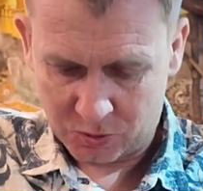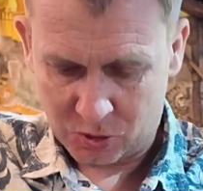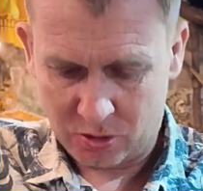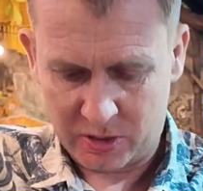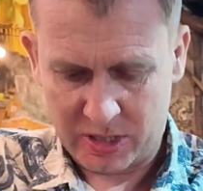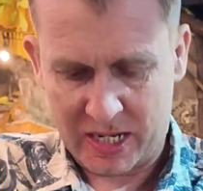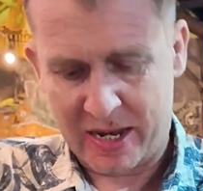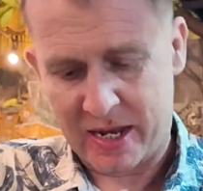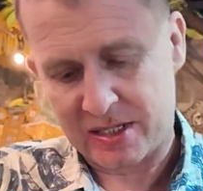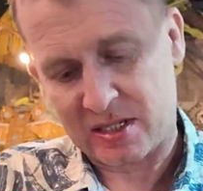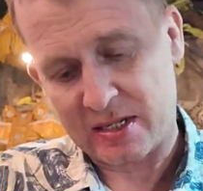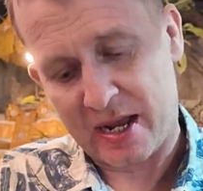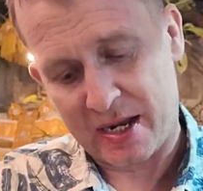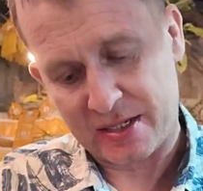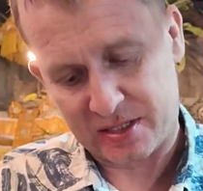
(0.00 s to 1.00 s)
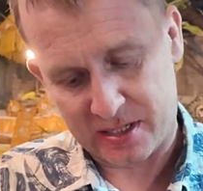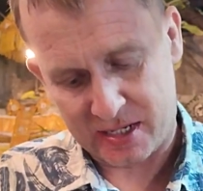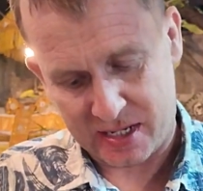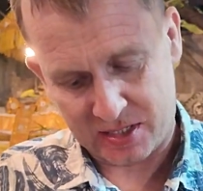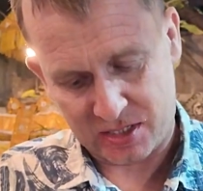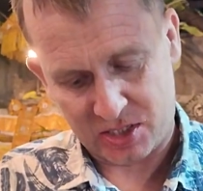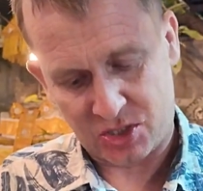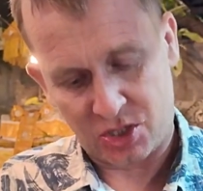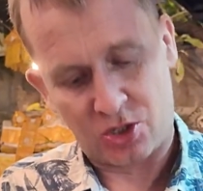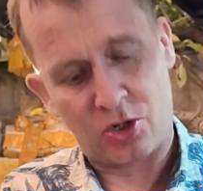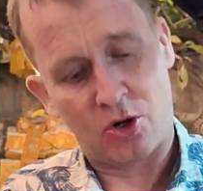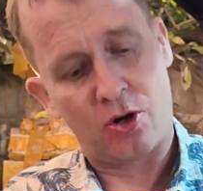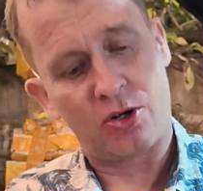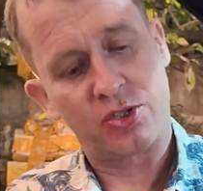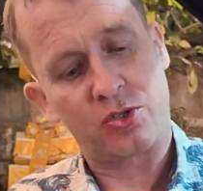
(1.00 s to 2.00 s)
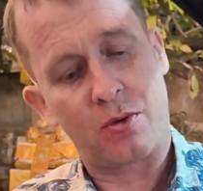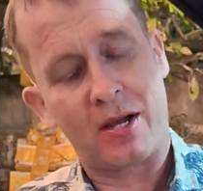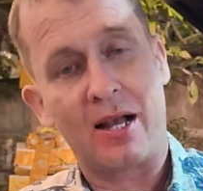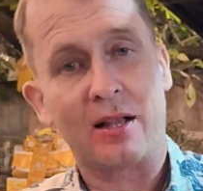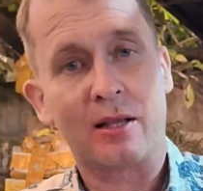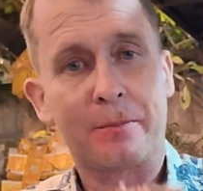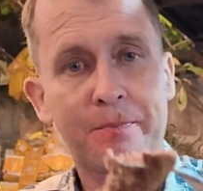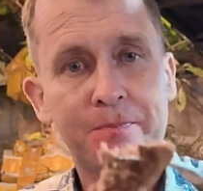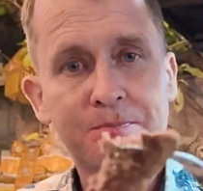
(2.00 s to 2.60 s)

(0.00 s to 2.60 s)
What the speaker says: Oh yeah, it's nice and easy to cut as well.